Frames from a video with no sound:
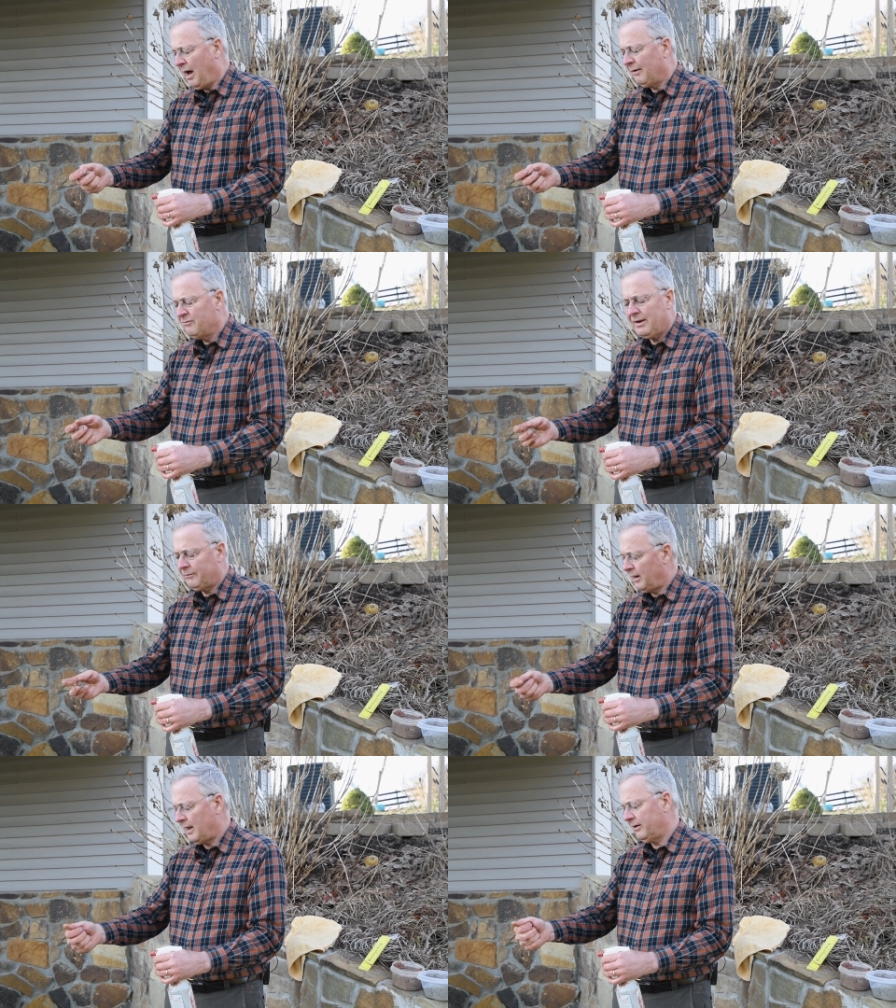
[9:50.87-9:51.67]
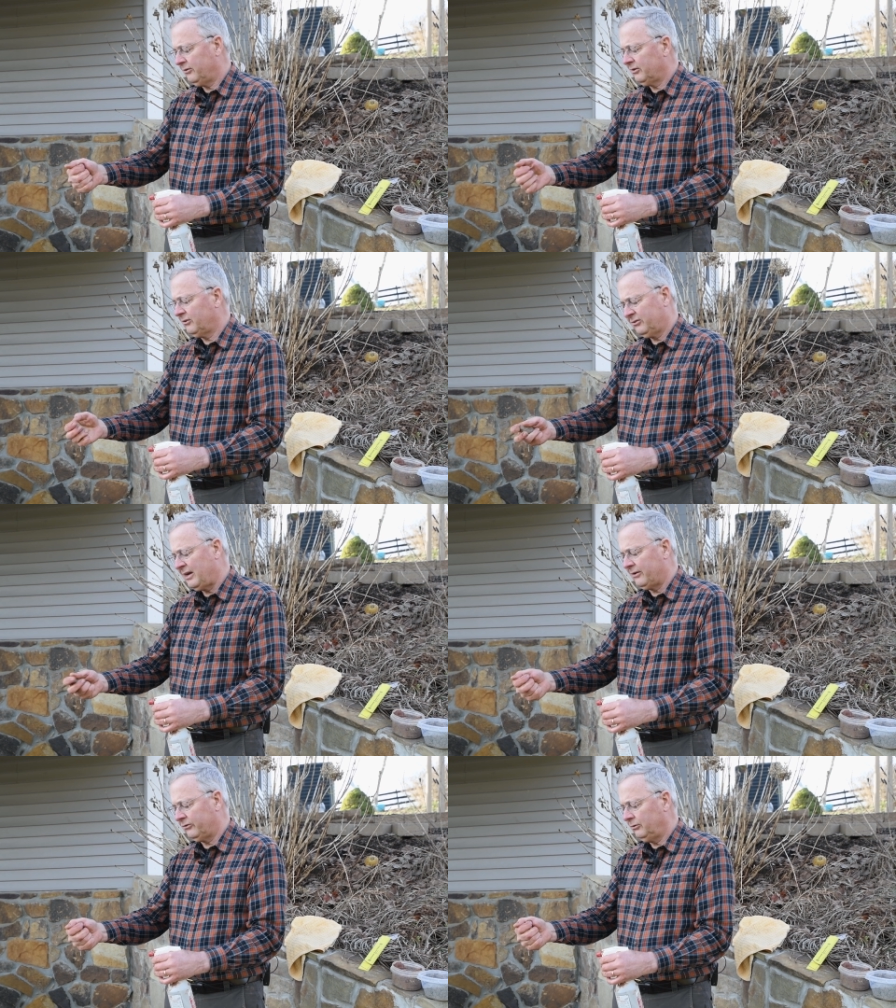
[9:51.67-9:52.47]
I've never had a
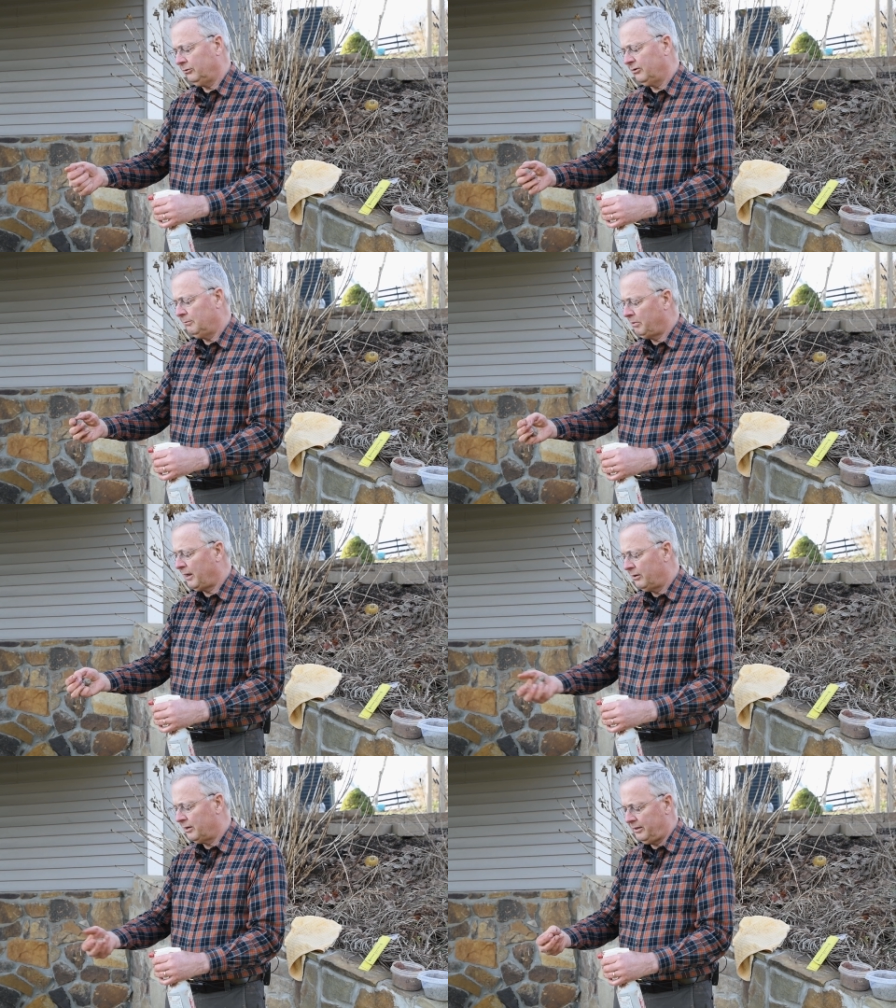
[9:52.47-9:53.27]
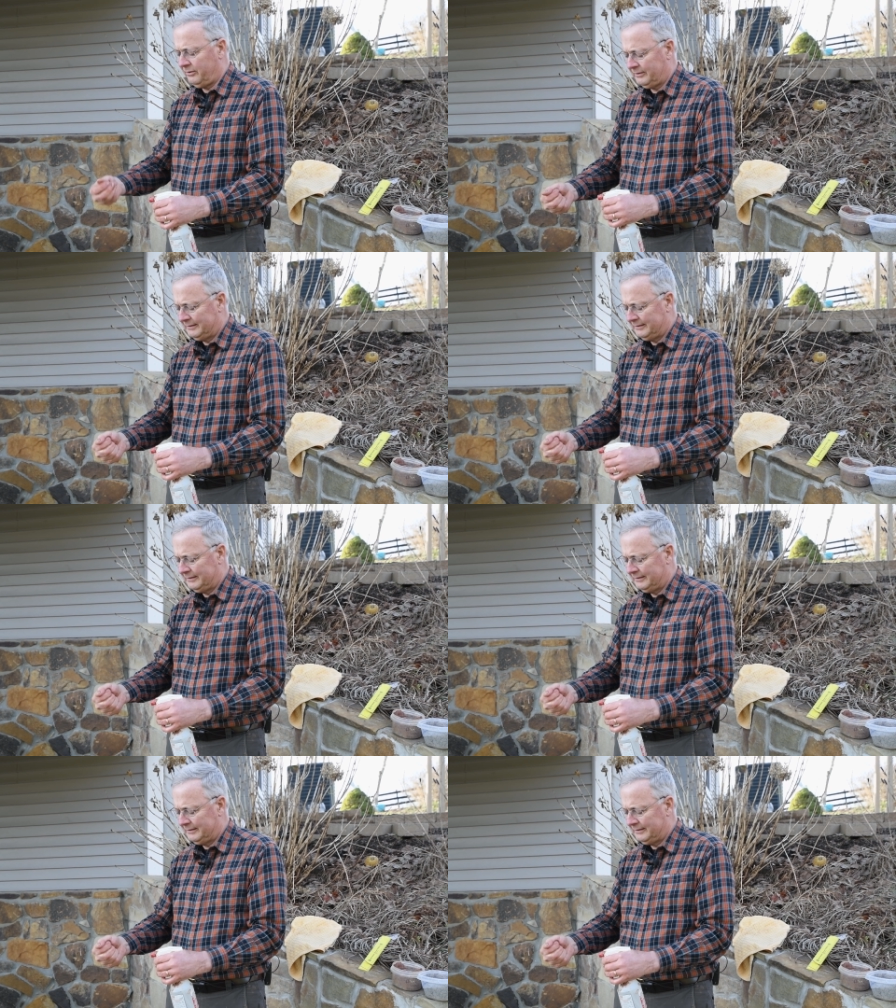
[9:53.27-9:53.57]
success using bentonite.